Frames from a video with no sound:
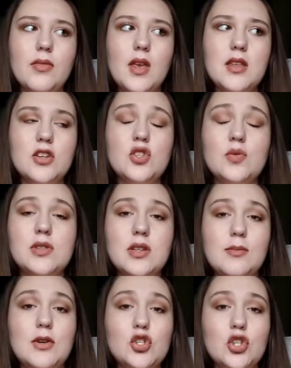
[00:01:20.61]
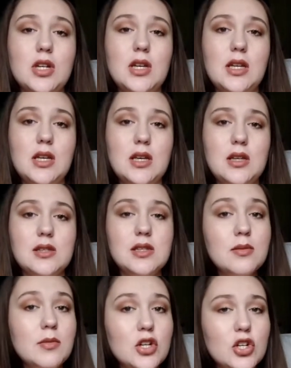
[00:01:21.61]
And that she was going to measure it in
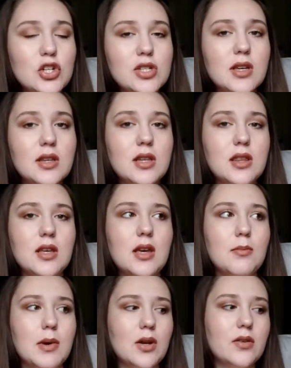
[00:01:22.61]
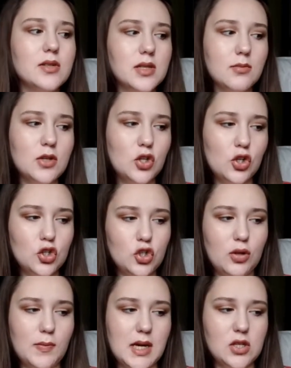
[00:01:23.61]
centimeters, and that the amount of centimeters
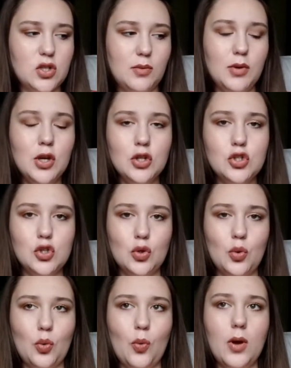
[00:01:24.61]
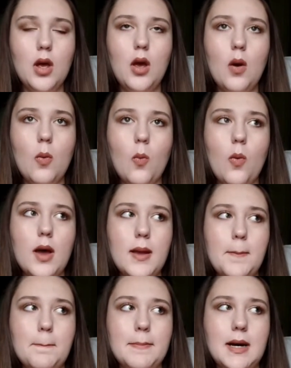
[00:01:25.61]
should match up to
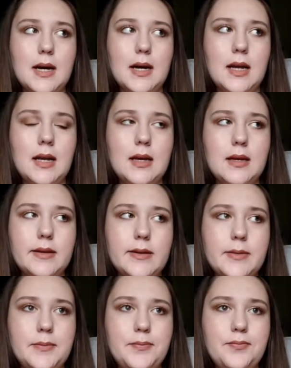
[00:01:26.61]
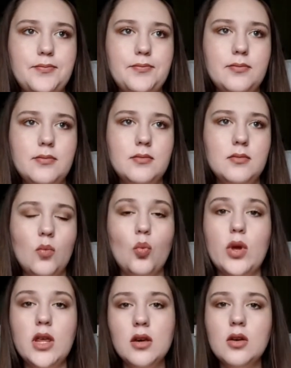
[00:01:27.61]
what my
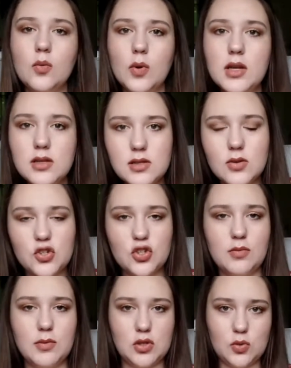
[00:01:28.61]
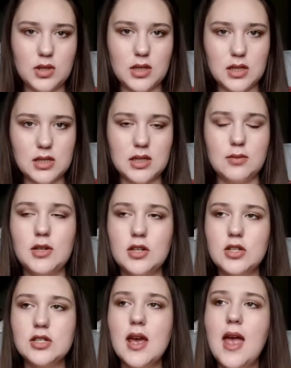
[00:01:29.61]
week was, so I should have been 29
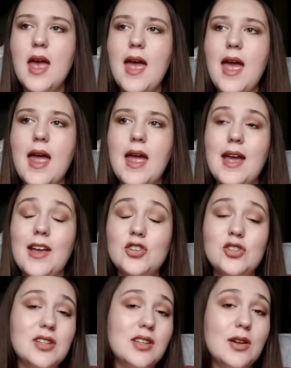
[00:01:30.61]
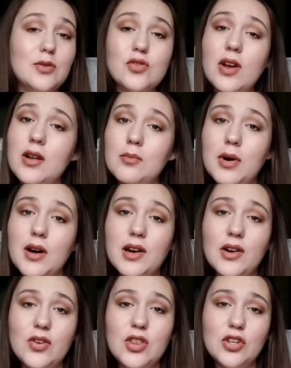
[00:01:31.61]
centimeters. And she said that I was right on par,
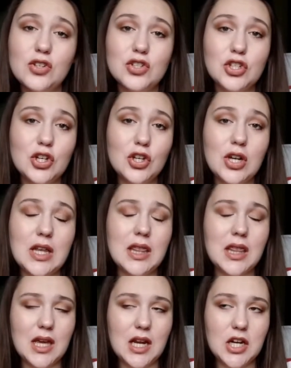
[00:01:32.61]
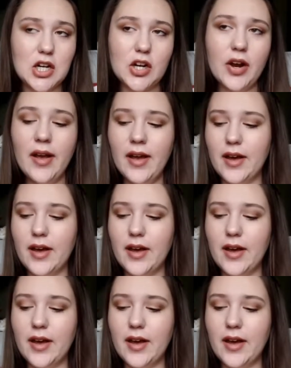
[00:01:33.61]
everything looked good there,